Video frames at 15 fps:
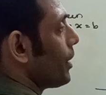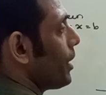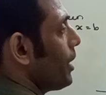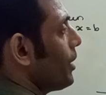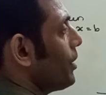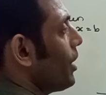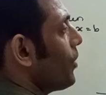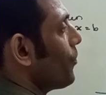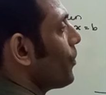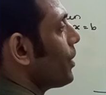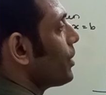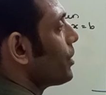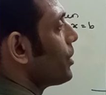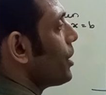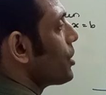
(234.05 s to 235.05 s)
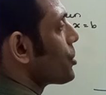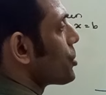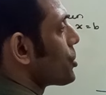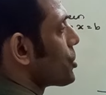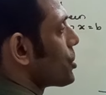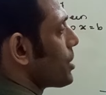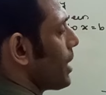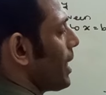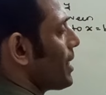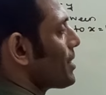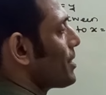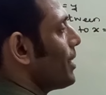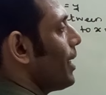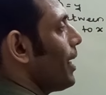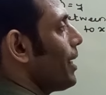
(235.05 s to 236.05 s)
either with this
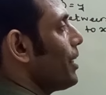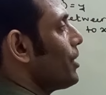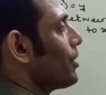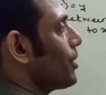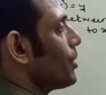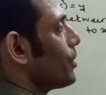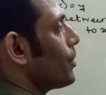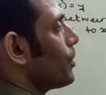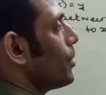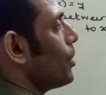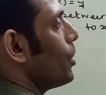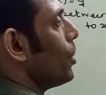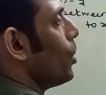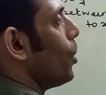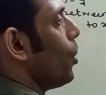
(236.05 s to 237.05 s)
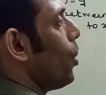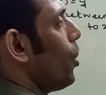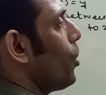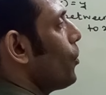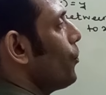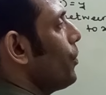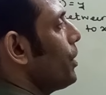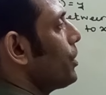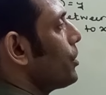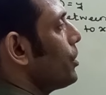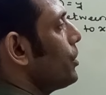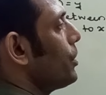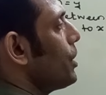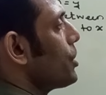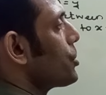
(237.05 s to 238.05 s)
as the height or
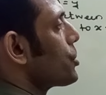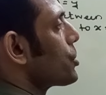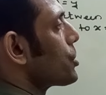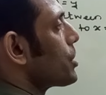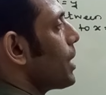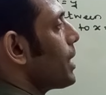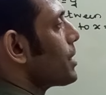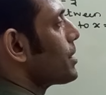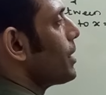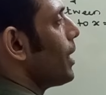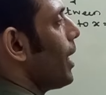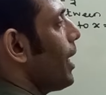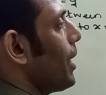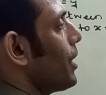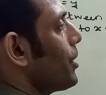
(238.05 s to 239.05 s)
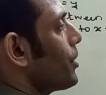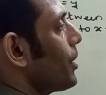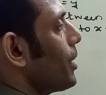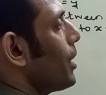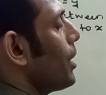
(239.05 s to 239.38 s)
with this as the height,